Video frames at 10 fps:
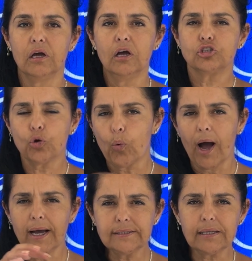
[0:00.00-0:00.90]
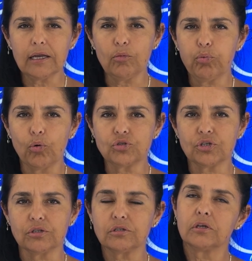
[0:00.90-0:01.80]
So why is that
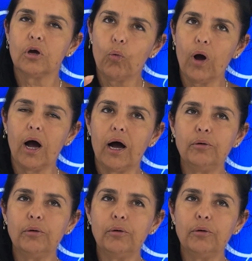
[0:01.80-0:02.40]
important? Why?